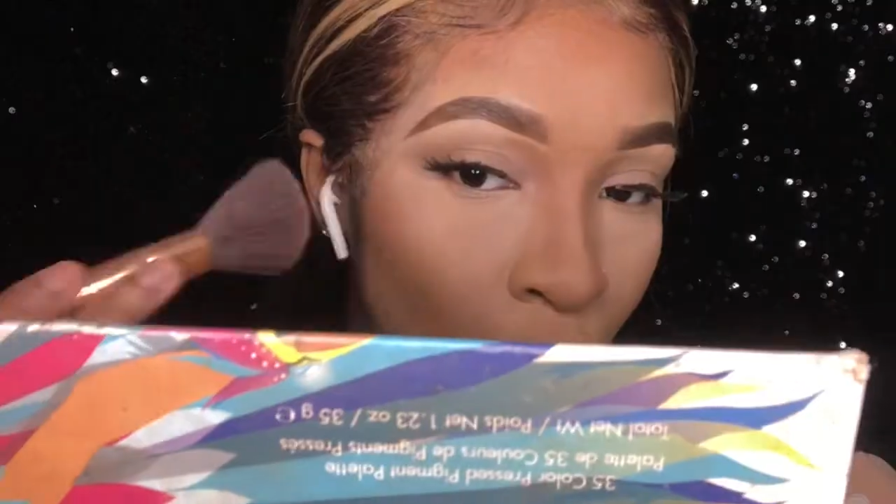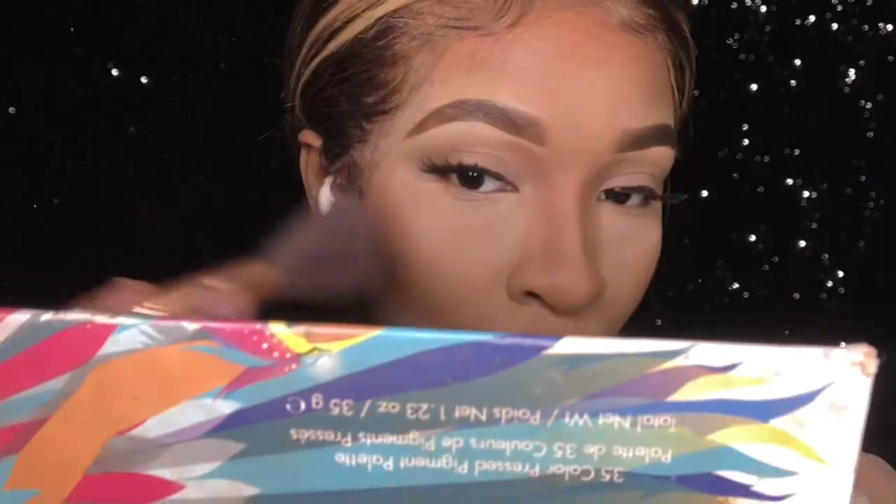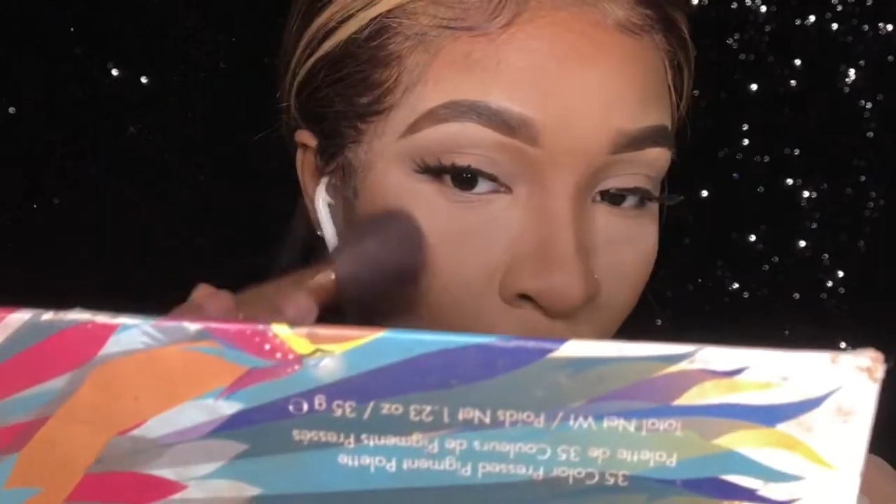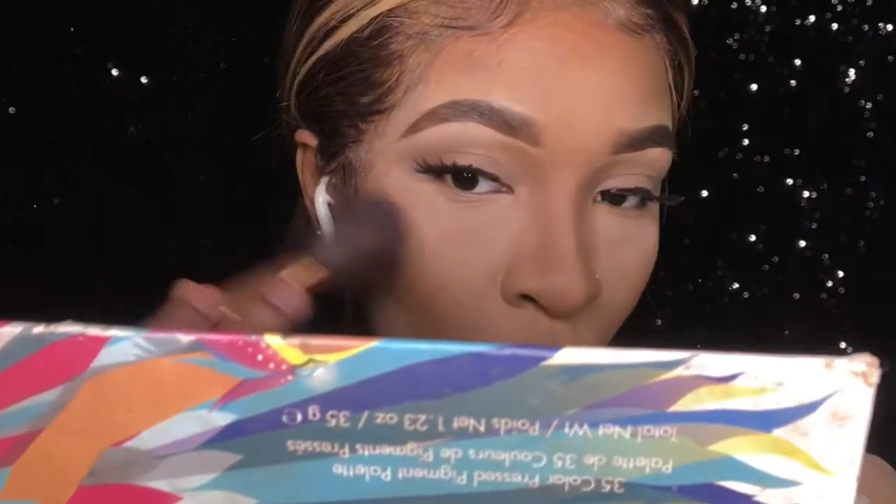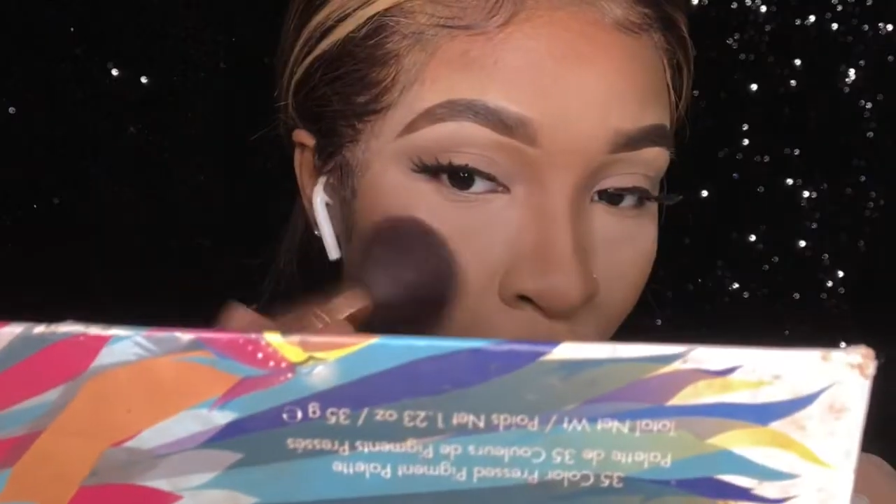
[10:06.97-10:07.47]

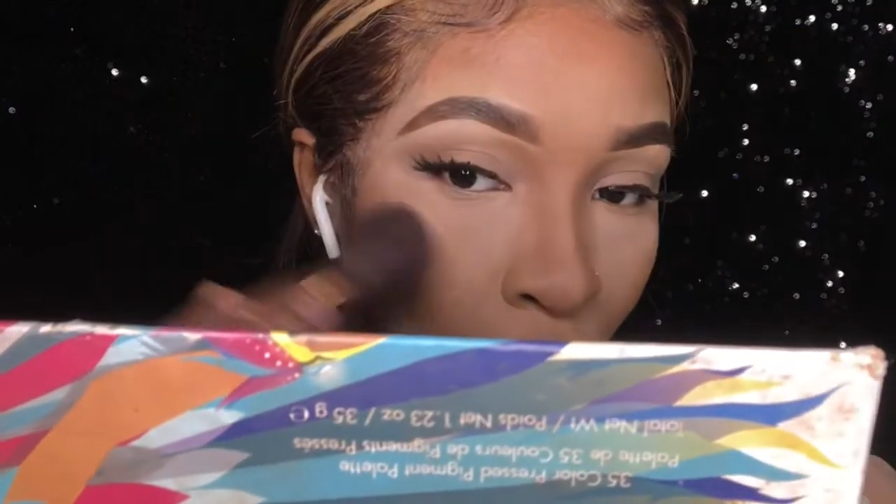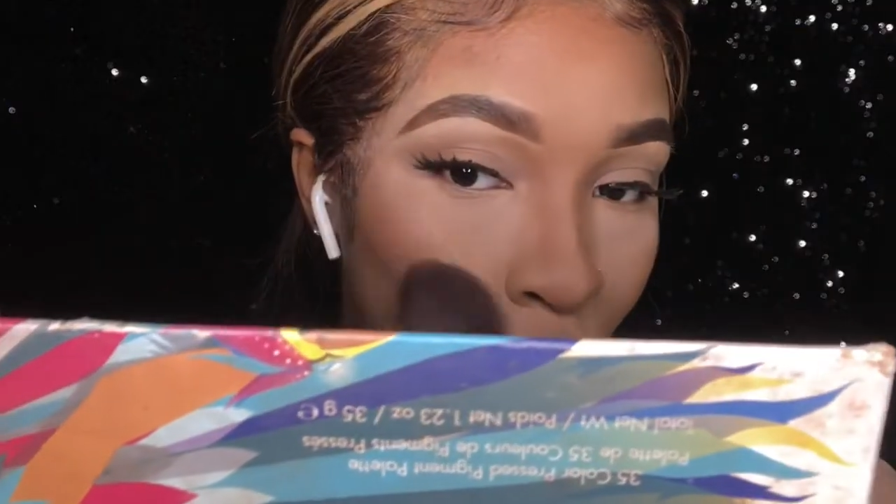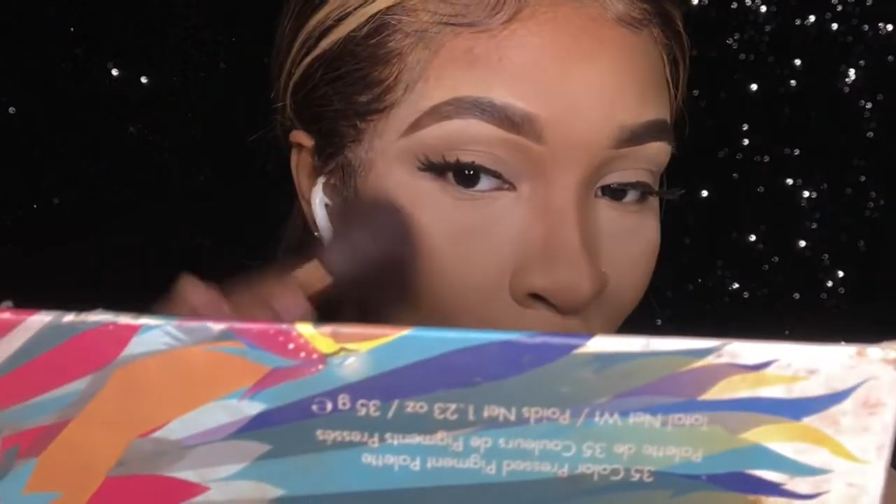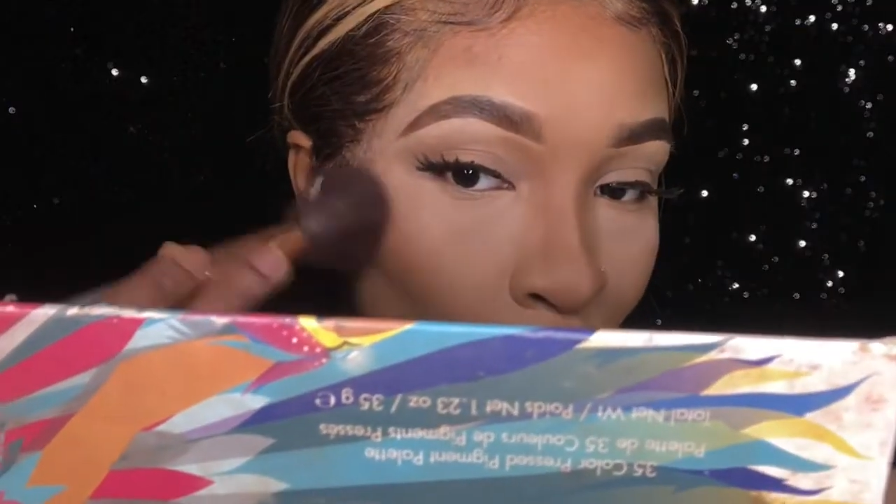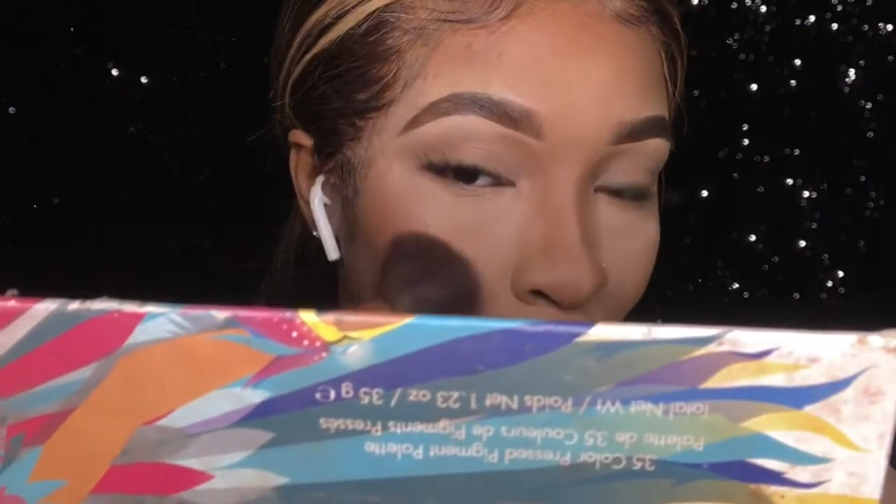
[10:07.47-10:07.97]
ignore
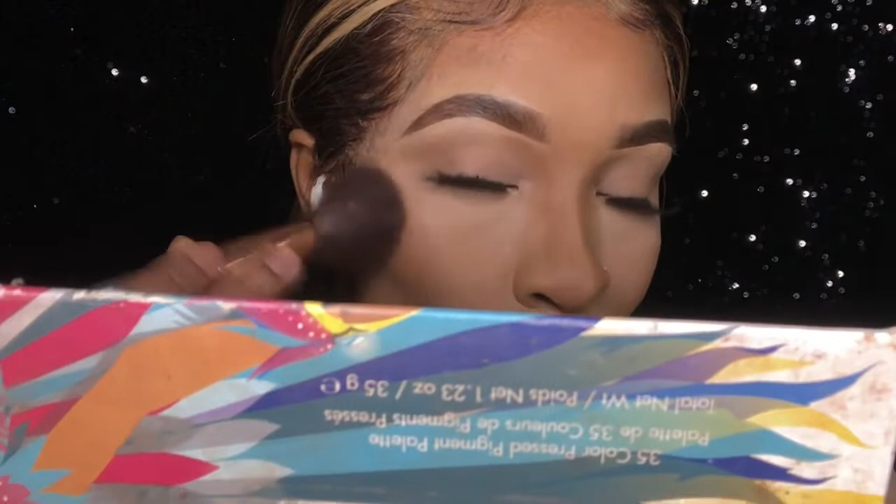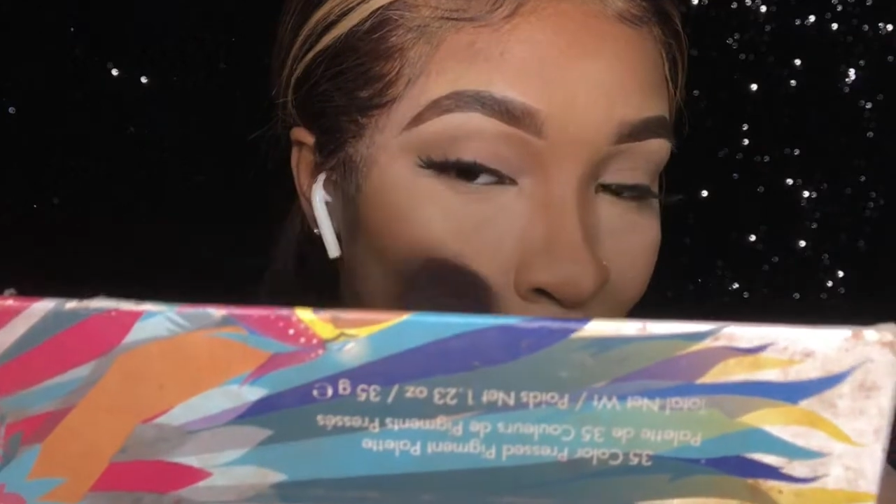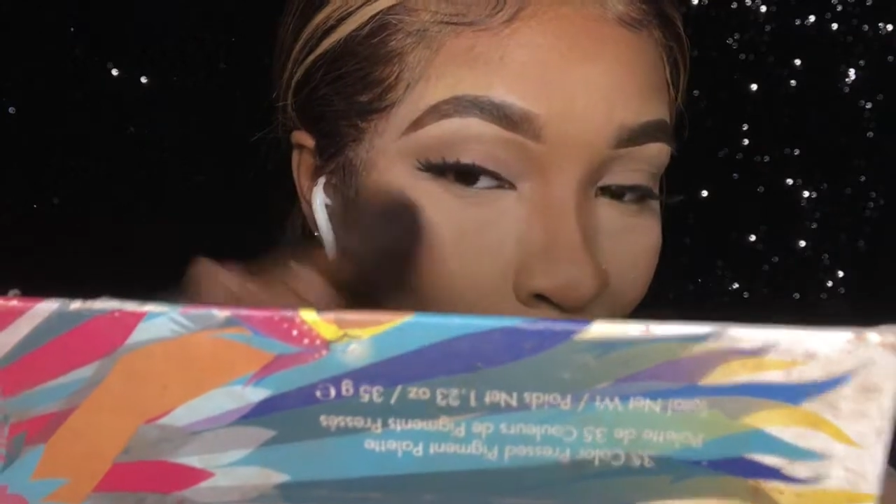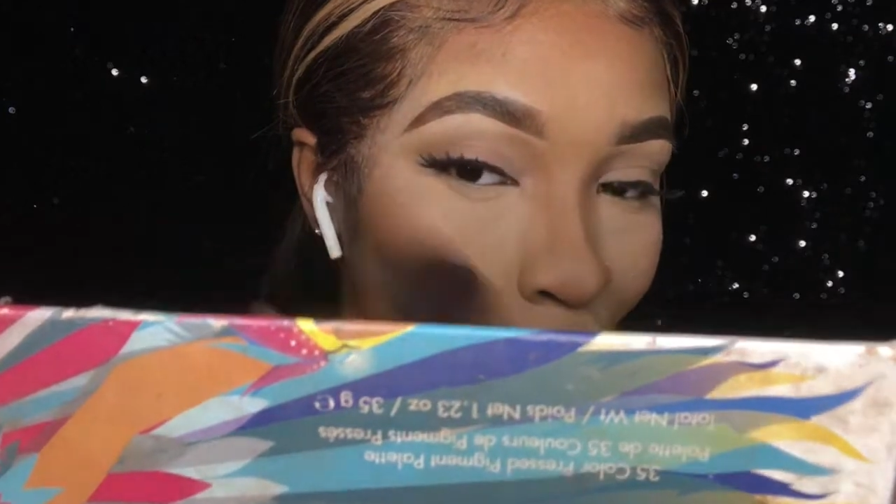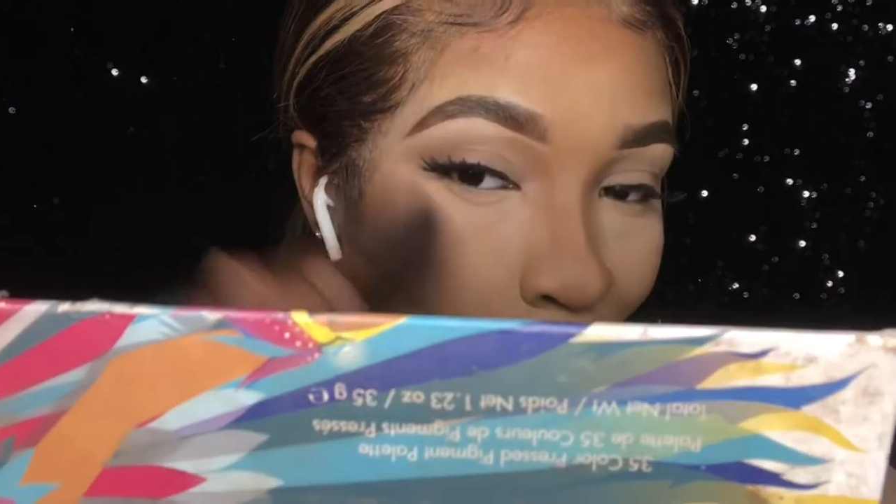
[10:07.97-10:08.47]
that.
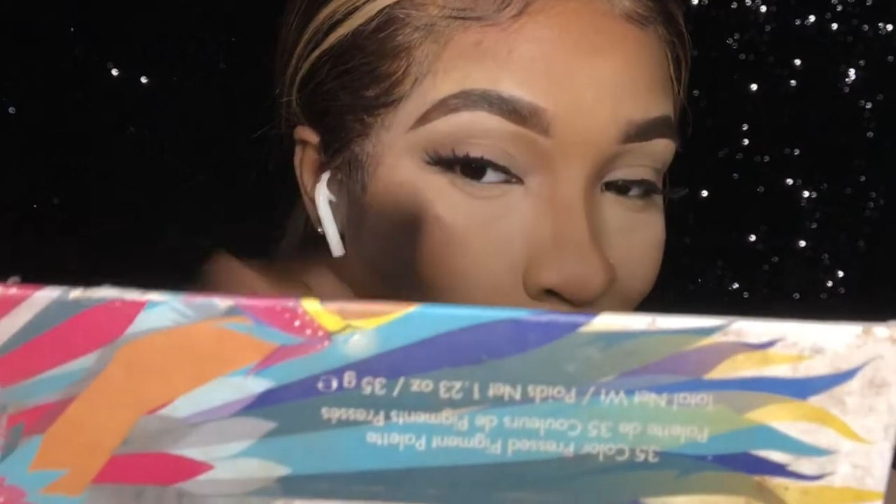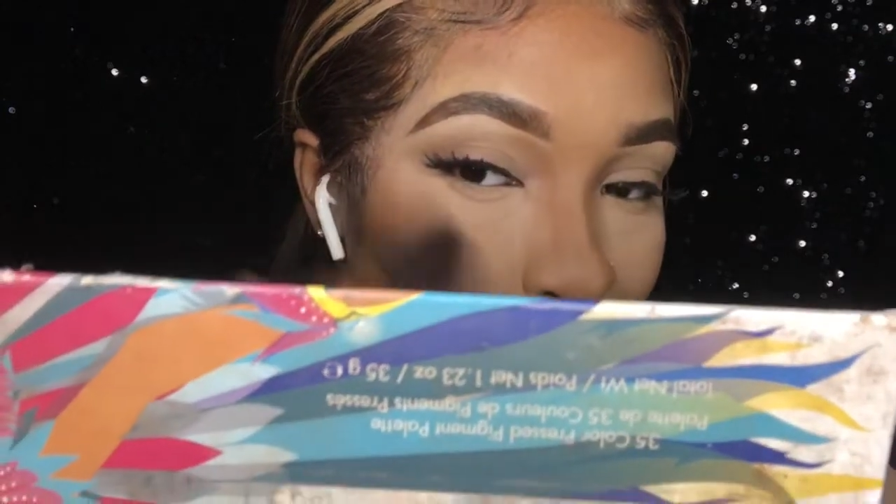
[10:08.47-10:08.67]
I'm